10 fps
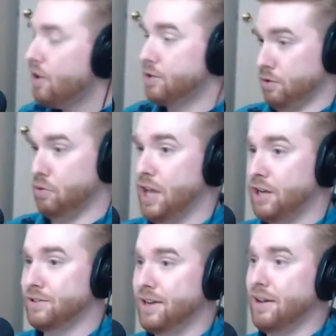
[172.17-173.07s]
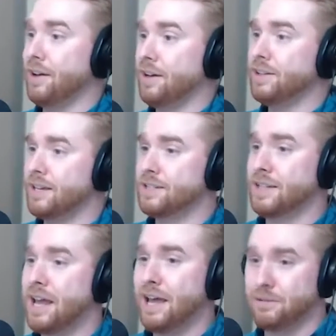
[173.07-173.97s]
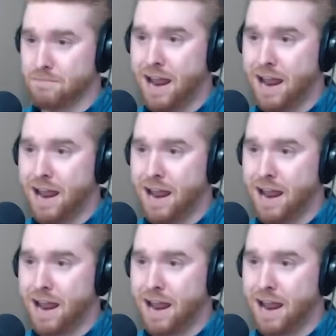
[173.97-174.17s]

So they did, they said,